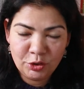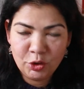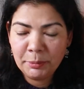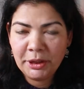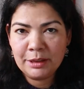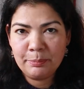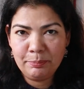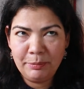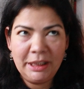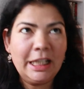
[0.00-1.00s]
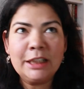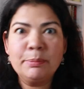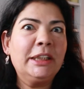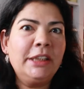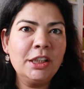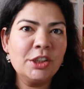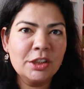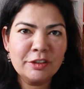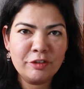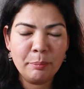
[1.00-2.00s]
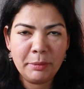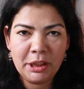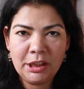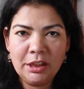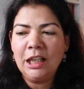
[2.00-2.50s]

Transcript: or nobody made expectations from me.